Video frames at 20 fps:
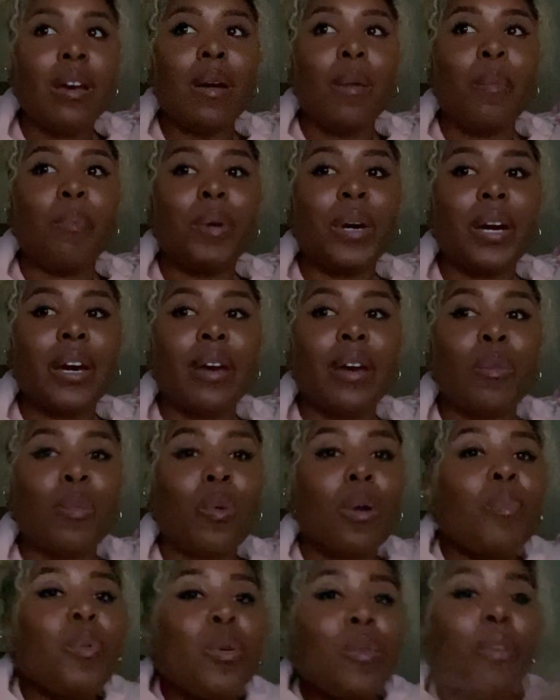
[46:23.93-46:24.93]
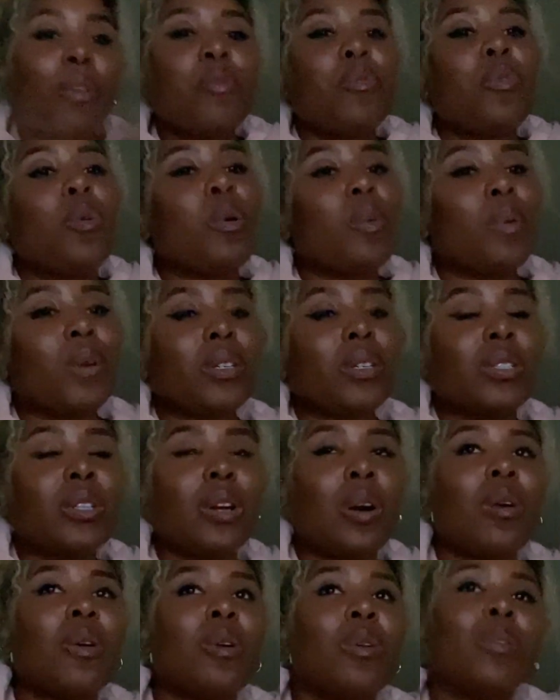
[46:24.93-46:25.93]
but we're moving forward.
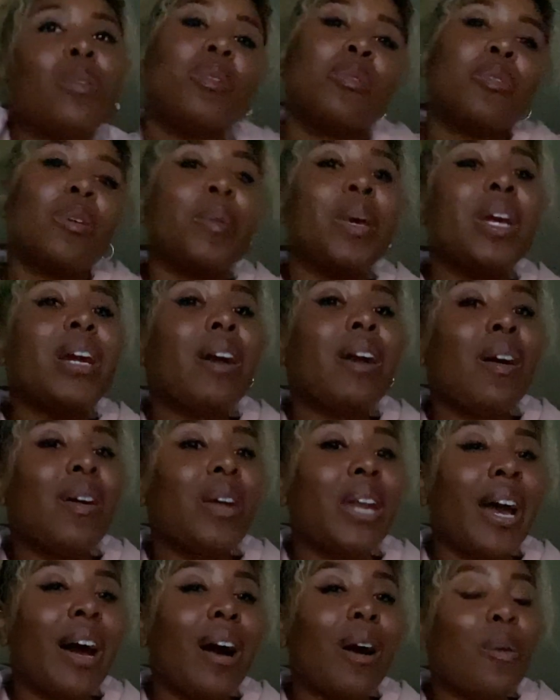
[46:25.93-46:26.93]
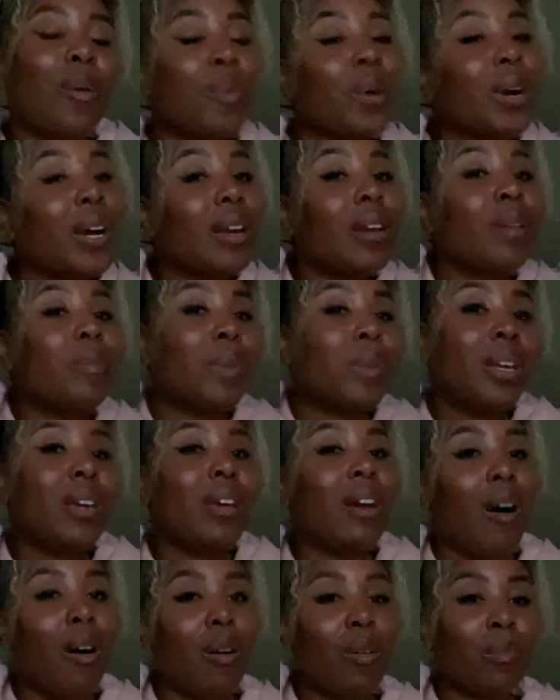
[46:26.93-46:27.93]
So from here on out, we're going to
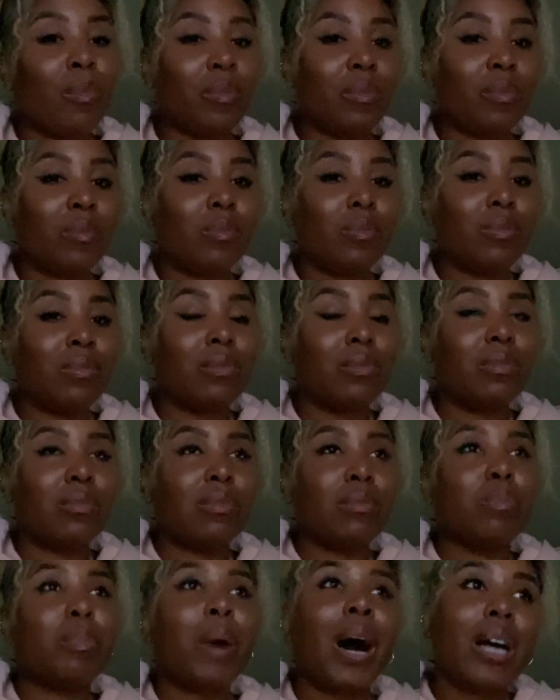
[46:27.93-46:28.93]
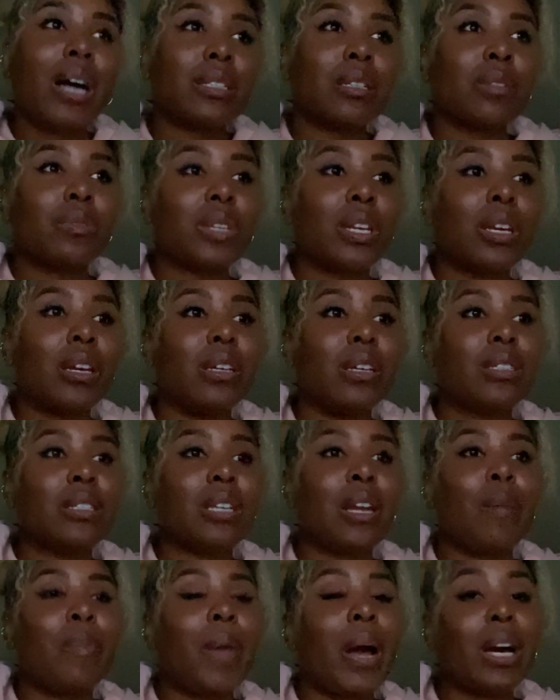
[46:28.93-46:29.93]
be on positive things
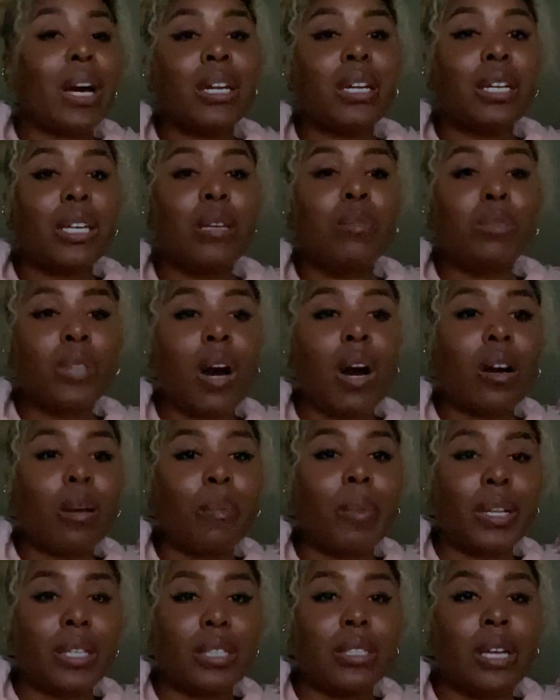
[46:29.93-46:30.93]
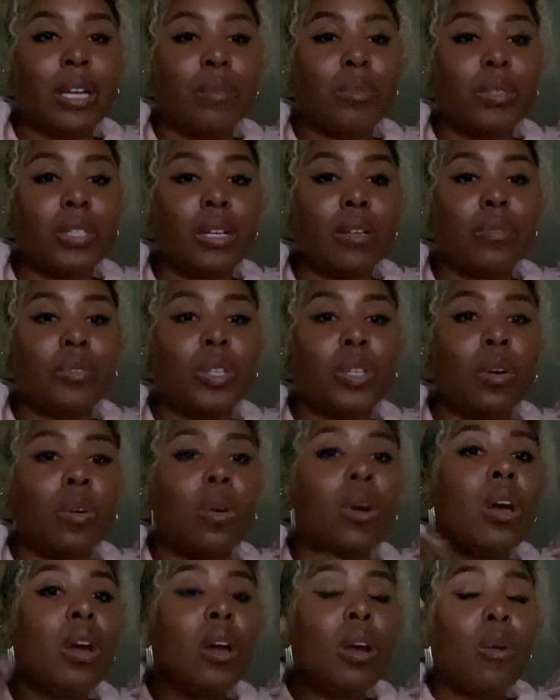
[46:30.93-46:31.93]
and I'm not going to keep talking about the same stuff. So
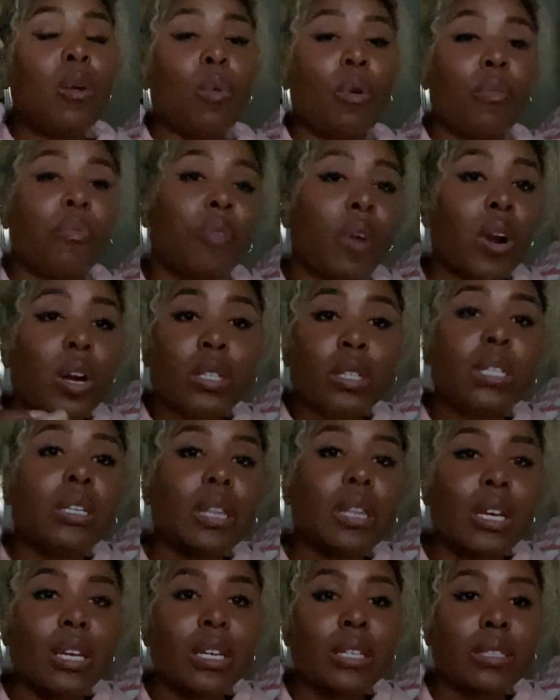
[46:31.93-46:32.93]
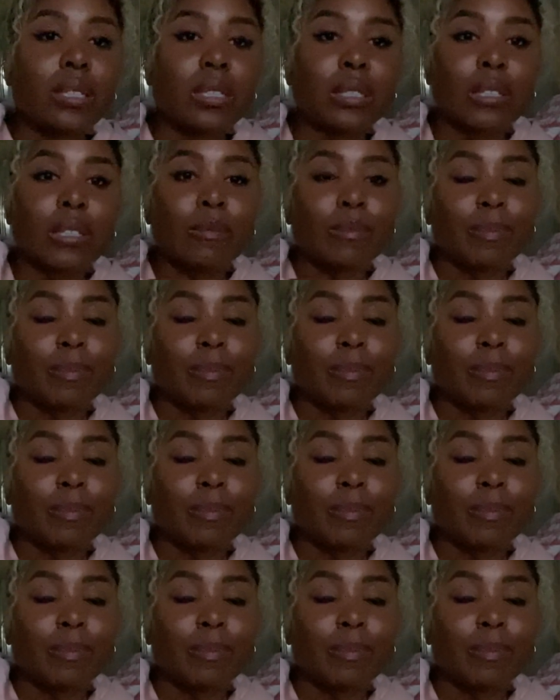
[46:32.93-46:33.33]
refer to this